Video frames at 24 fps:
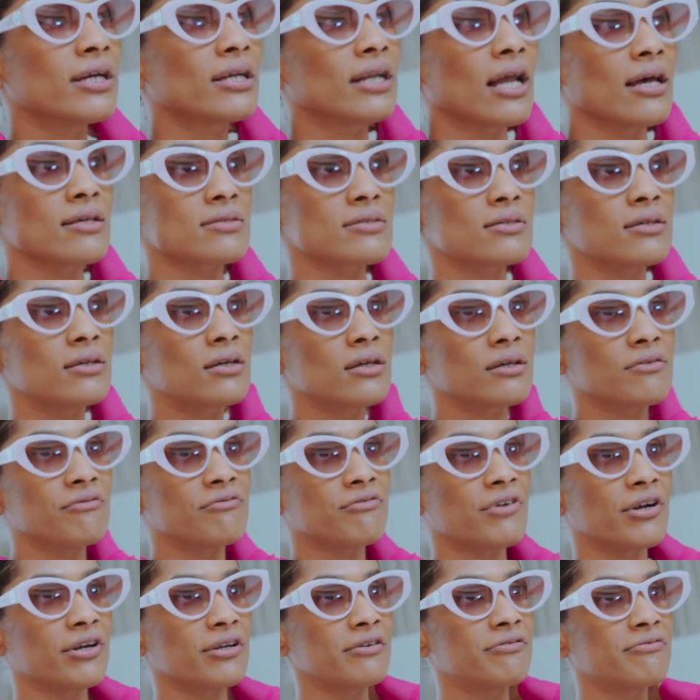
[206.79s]
classic
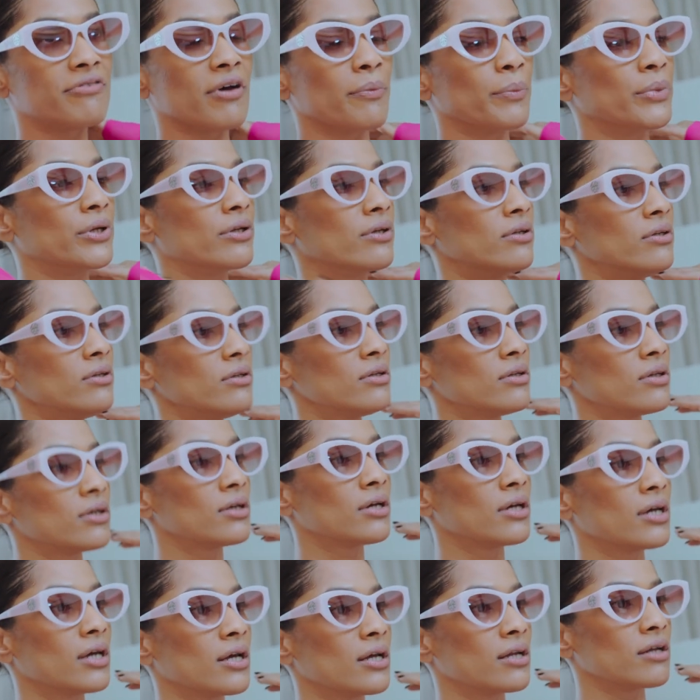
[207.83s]
and very feminine,
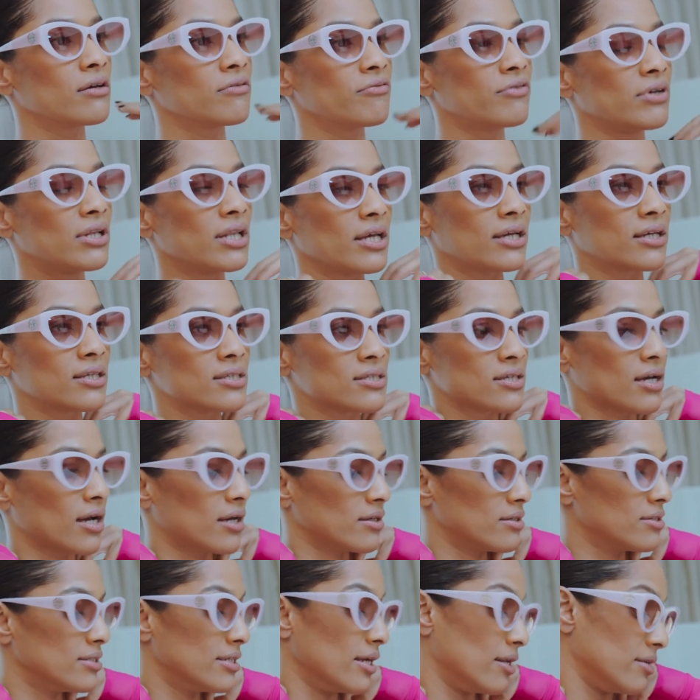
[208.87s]
and I feel like it's
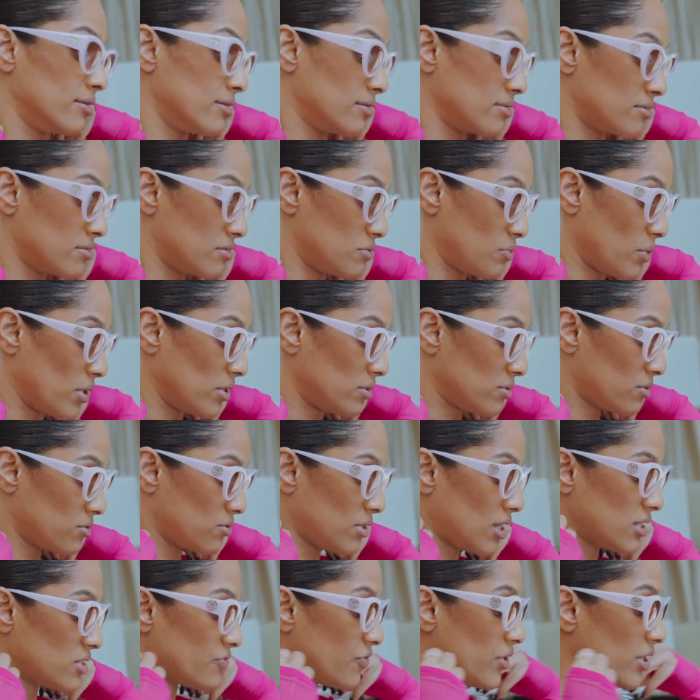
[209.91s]
kind of delicate as well,
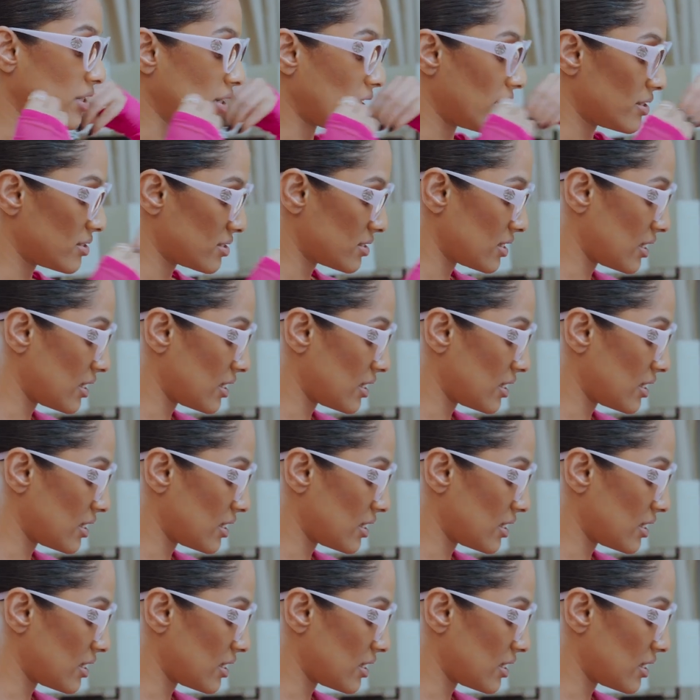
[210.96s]
so that's very nice.